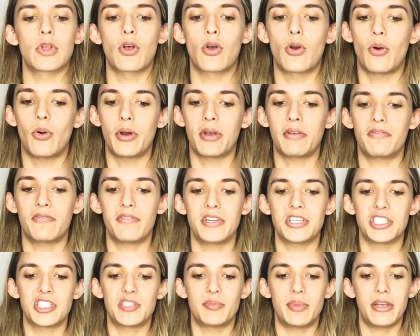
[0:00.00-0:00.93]
Koi
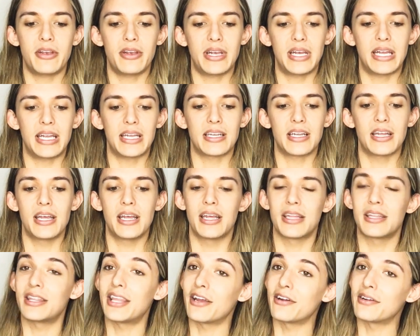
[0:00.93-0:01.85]
fish spirit.
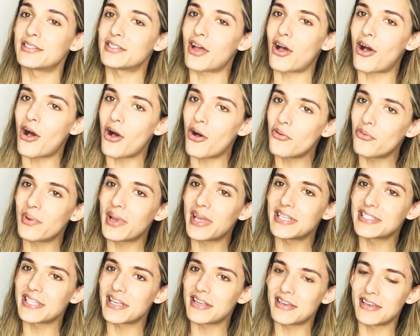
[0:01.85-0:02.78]
There's
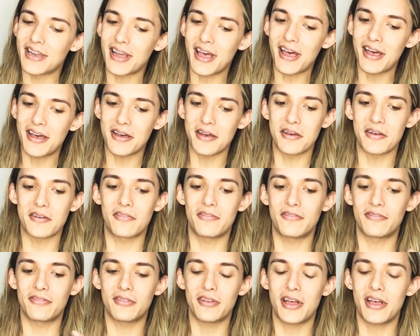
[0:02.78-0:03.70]
always
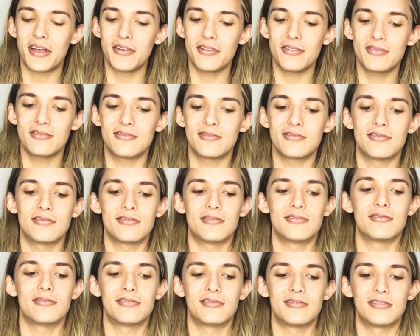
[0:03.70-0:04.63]
enough.
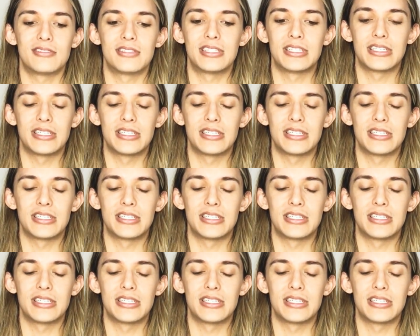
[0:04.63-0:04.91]
Oh.